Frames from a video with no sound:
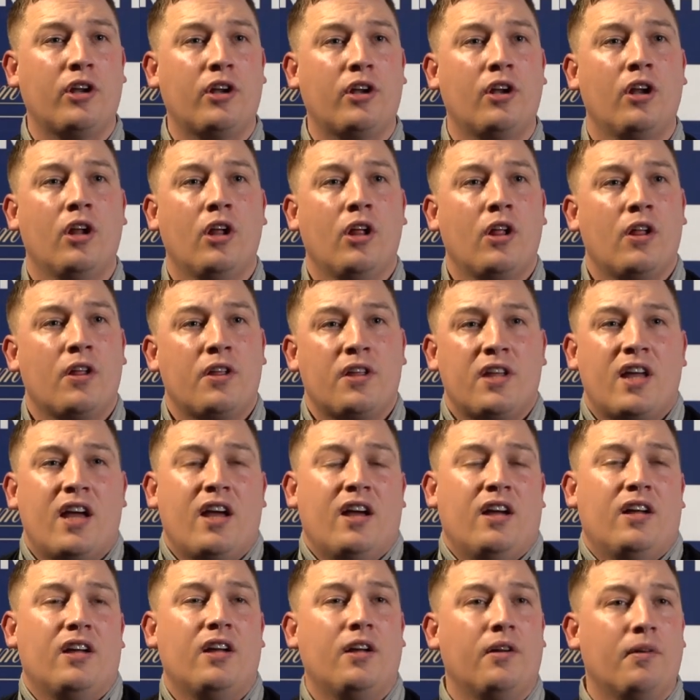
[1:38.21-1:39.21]
And
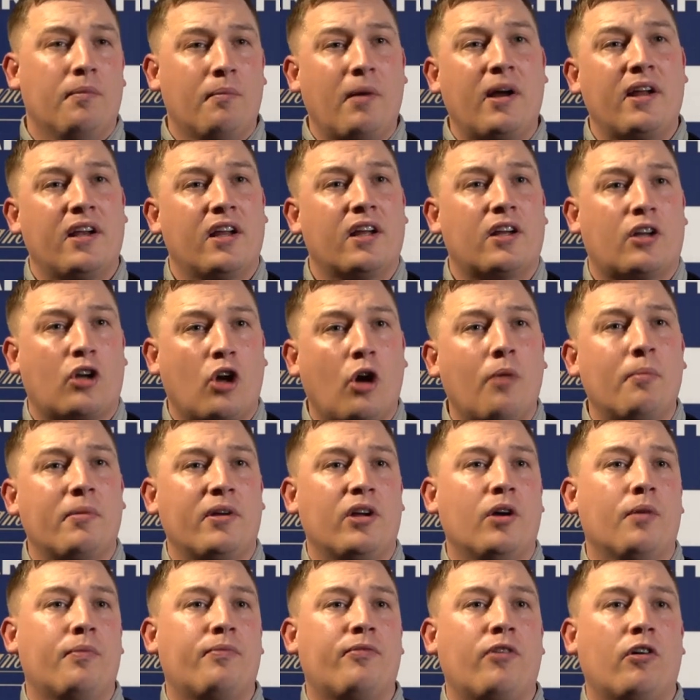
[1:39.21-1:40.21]
yeah, it might have got
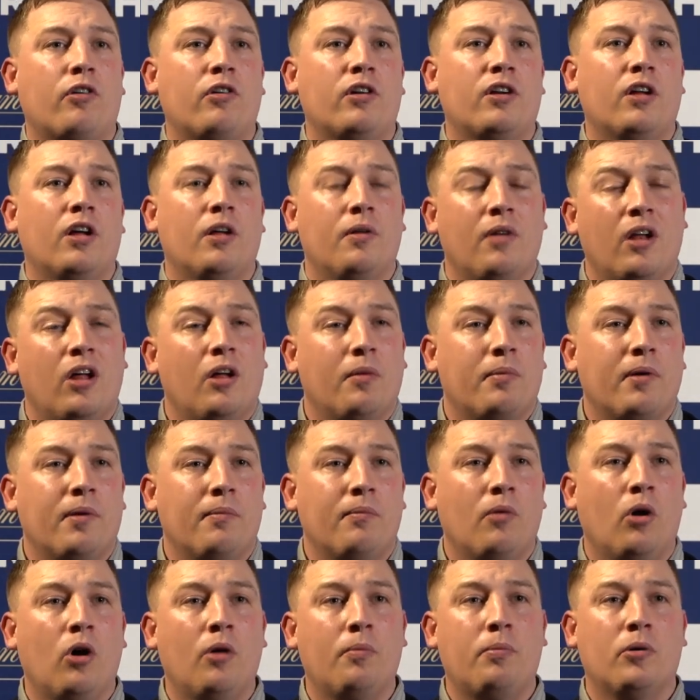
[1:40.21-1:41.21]
me up for it a little bit
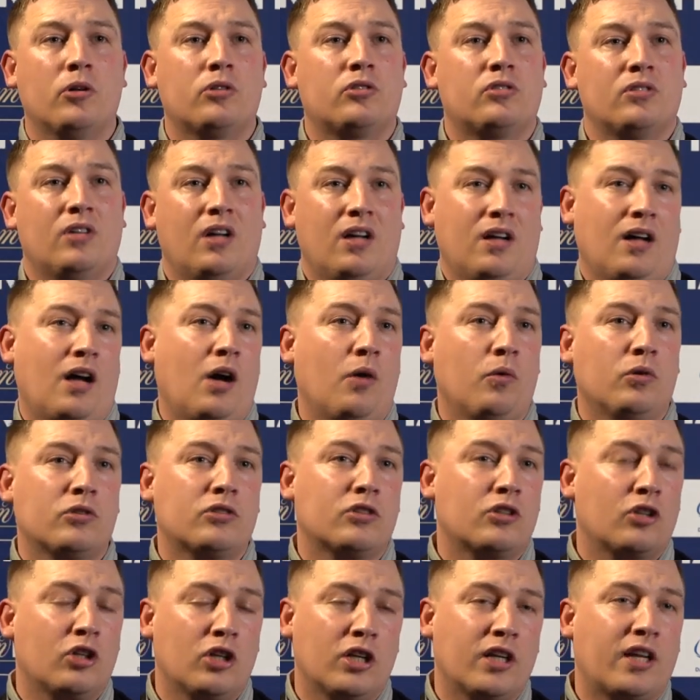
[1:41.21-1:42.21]
more, but I
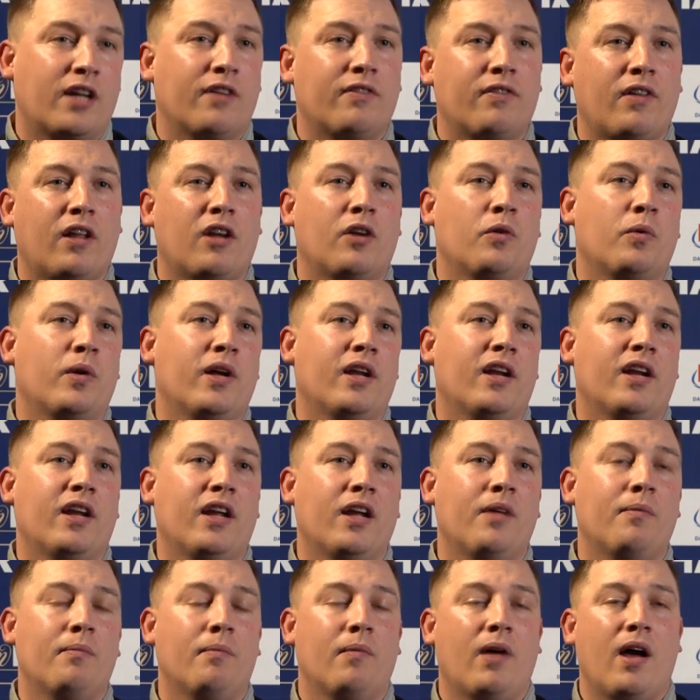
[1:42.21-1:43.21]
wasn't going to give that away to
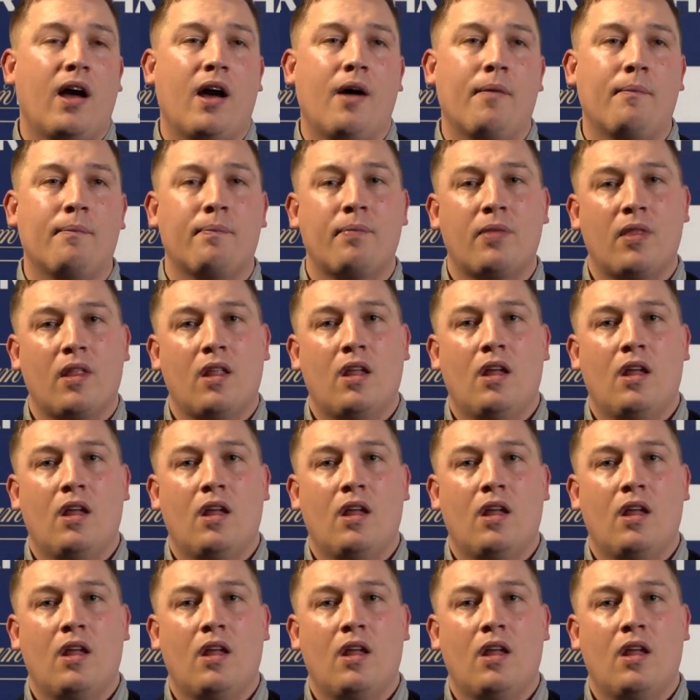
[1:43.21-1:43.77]
him.